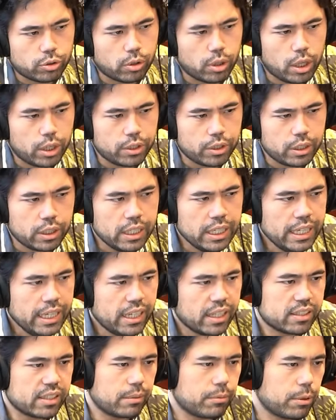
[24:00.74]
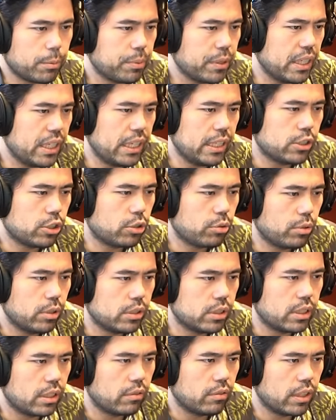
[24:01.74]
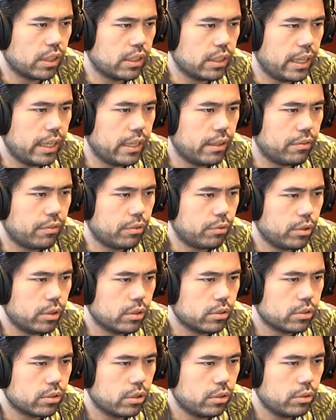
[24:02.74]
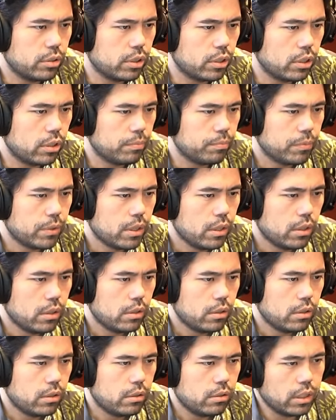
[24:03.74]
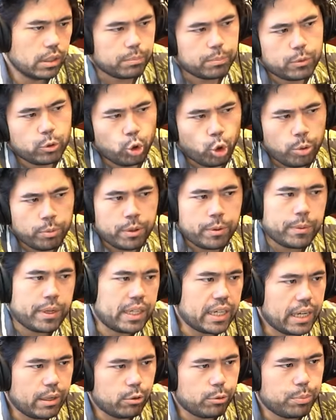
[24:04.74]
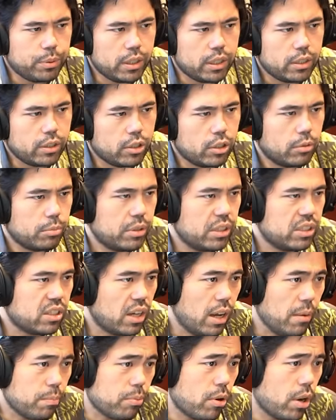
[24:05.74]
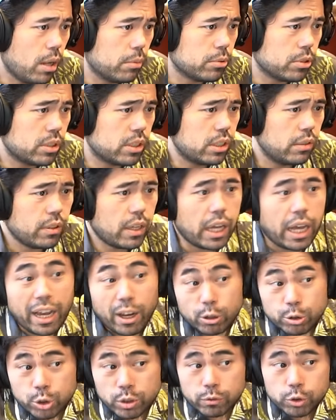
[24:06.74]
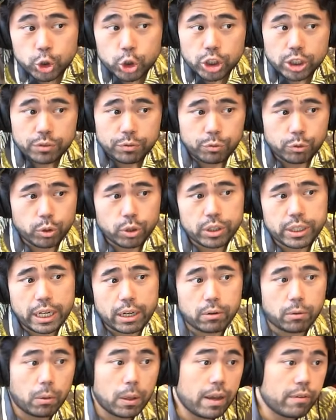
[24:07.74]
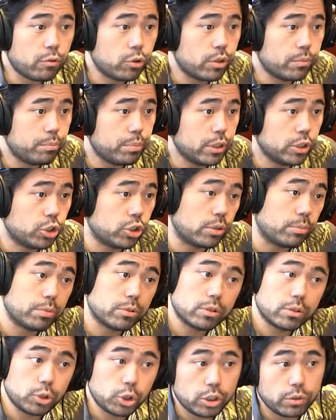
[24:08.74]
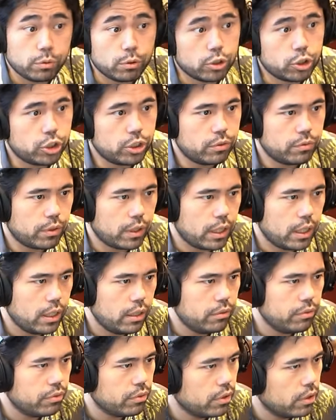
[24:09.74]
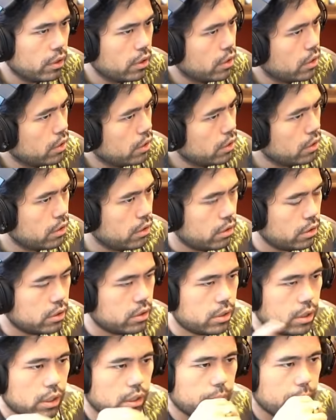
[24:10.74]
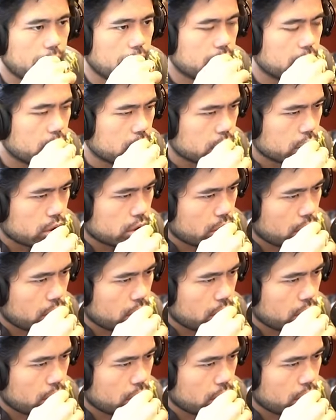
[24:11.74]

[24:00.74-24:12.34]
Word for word: London except I played h3 instead of like knight f3 let's go here like normally my knight would be here but he's got problems with c5 I also have g4 now to lever the bishop g4 g5 let's think about this